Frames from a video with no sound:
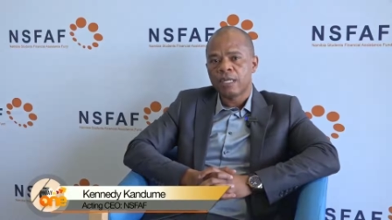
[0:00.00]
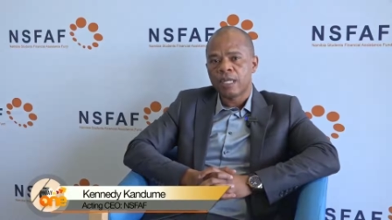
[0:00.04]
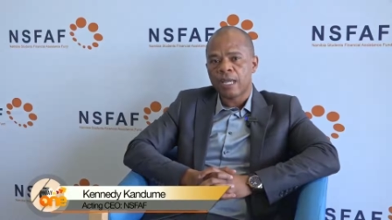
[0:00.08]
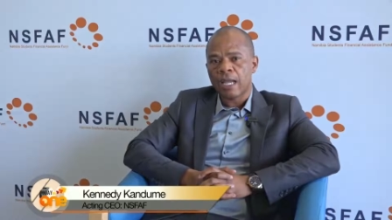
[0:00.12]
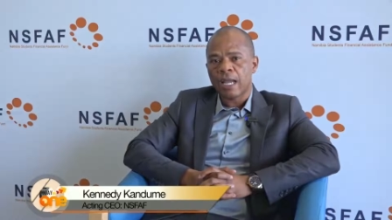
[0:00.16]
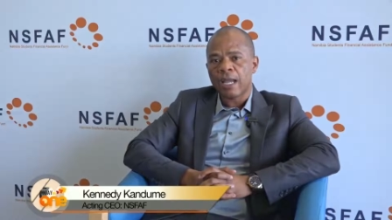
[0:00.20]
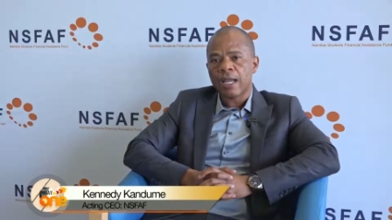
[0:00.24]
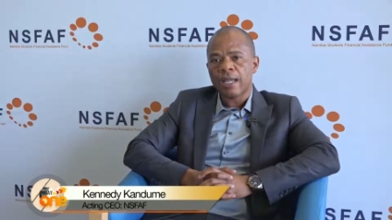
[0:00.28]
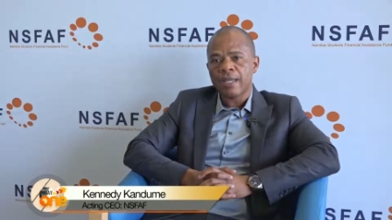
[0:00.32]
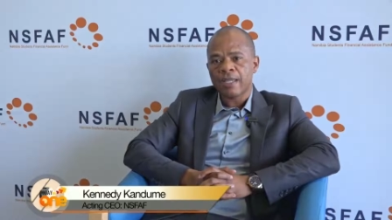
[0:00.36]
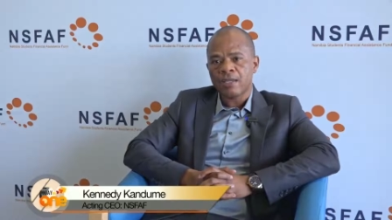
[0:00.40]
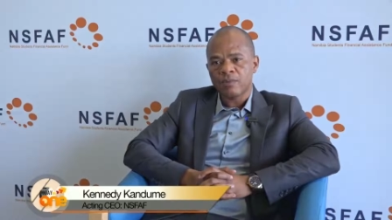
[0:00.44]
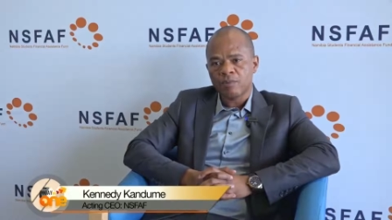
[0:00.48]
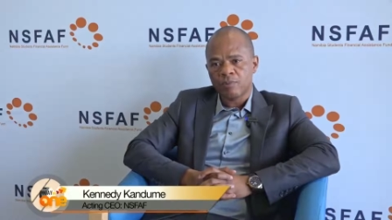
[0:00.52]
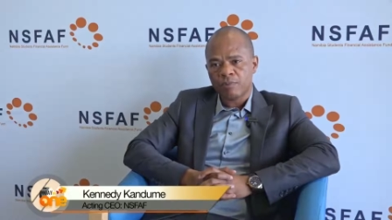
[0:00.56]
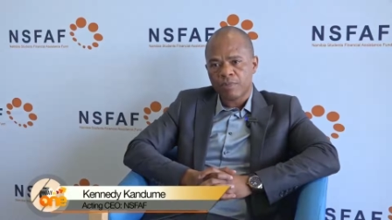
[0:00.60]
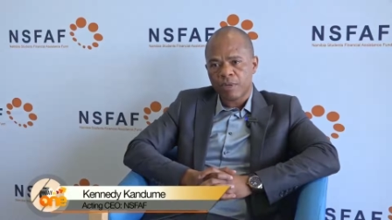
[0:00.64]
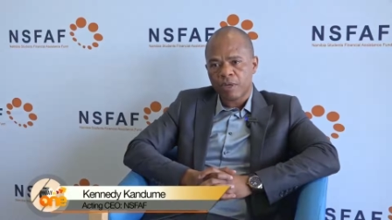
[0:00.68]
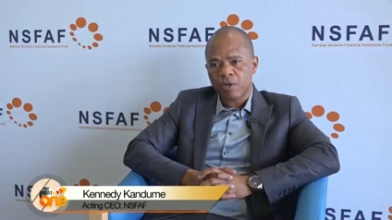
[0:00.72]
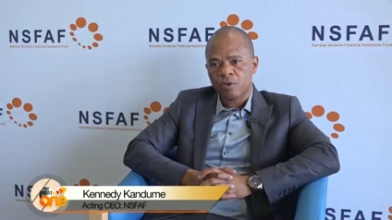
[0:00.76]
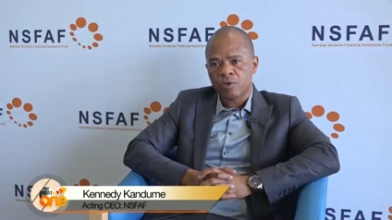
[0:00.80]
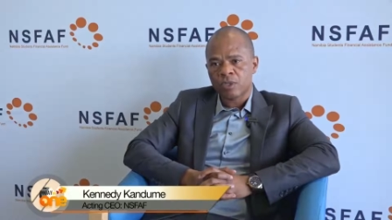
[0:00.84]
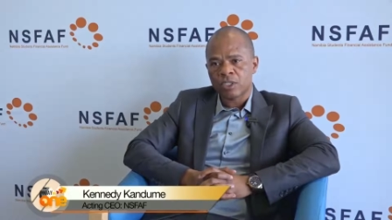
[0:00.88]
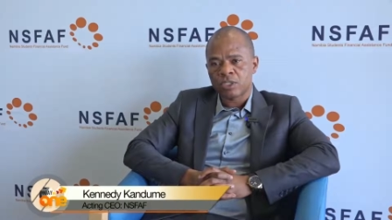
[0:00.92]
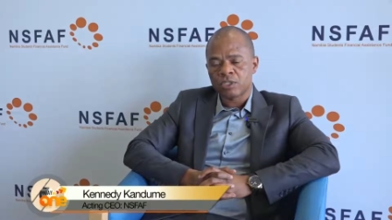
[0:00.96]
are
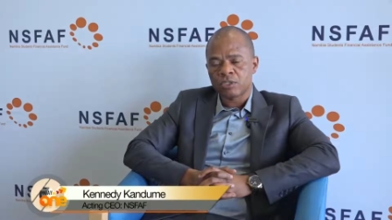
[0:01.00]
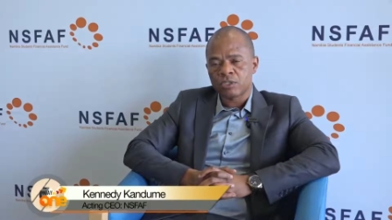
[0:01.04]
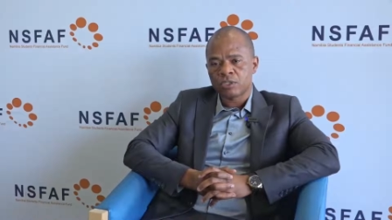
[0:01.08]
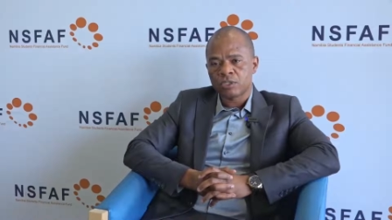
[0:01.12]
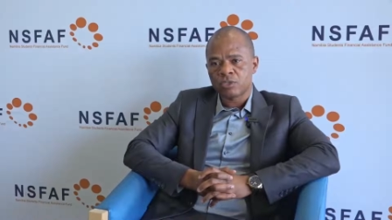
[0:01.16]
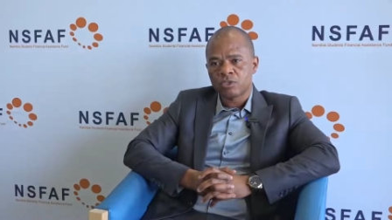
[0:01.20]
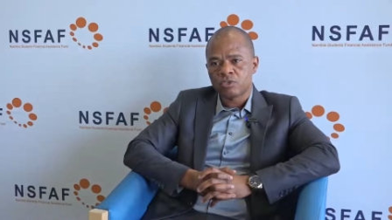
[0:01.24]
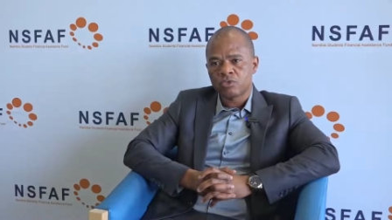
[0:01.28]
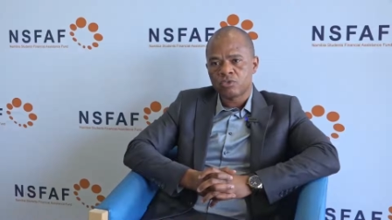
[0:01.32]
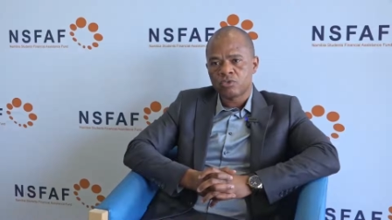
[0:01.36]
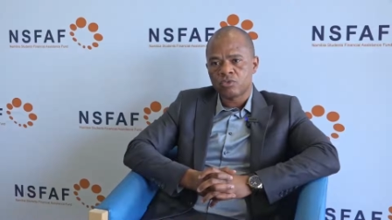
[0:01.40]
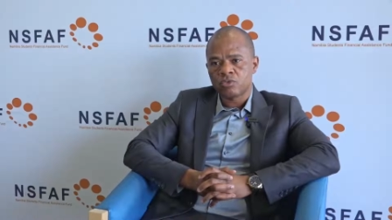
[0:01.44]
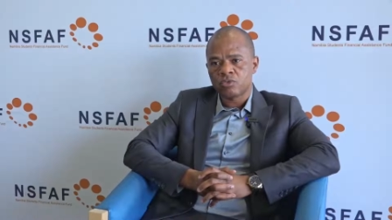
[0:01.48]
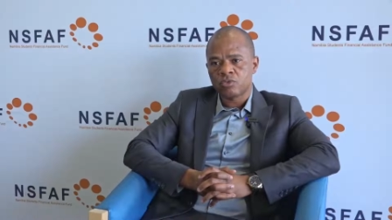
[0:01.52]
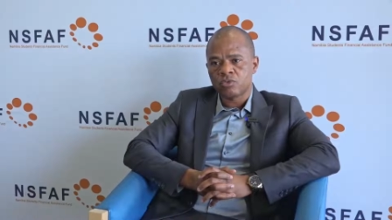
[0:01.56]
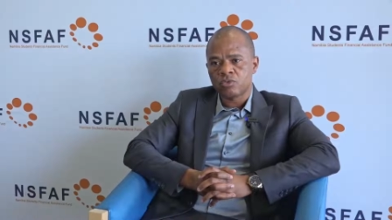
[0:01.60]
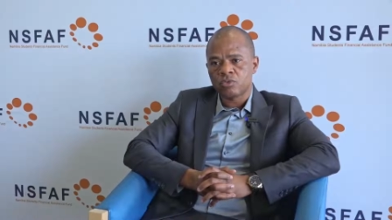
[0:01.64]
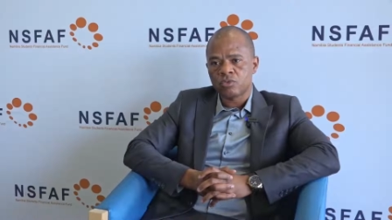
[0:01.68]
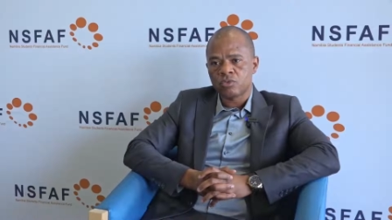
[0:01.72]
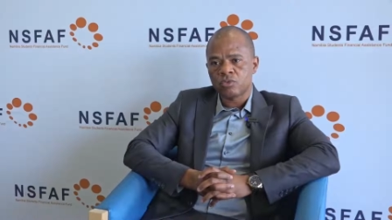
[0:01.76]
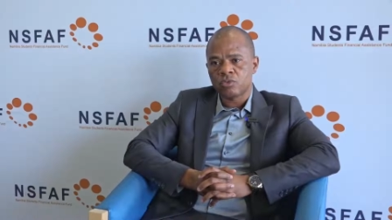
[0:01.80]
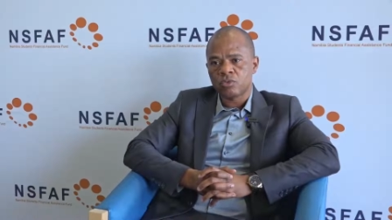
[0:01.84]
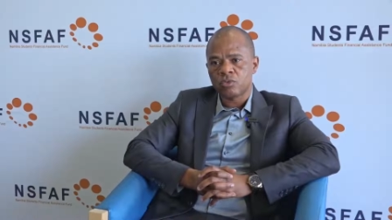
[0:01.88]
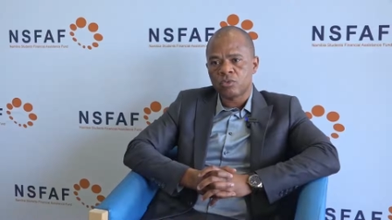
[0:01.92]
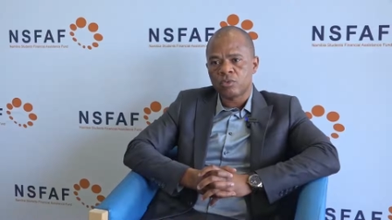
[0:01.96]
empowered
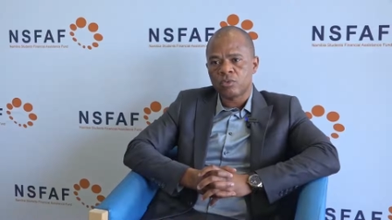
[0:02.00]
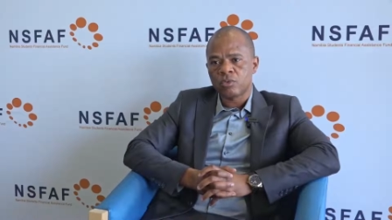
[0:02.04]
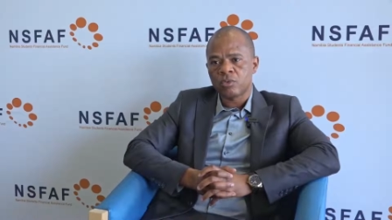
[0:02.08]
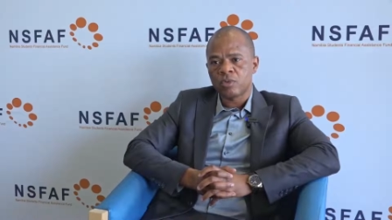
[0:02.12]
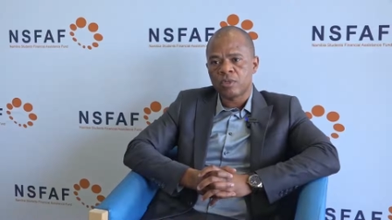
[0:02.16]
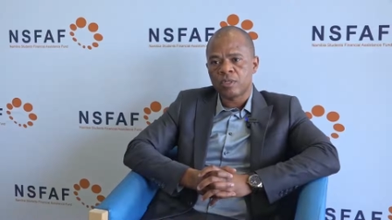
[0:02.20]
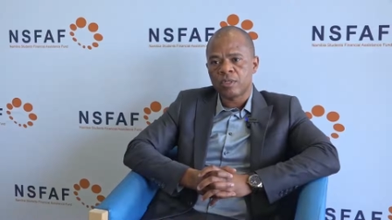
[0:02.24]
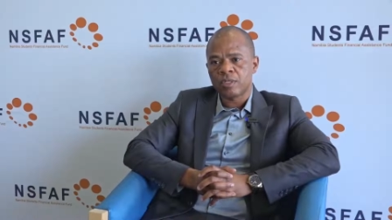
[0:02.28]
to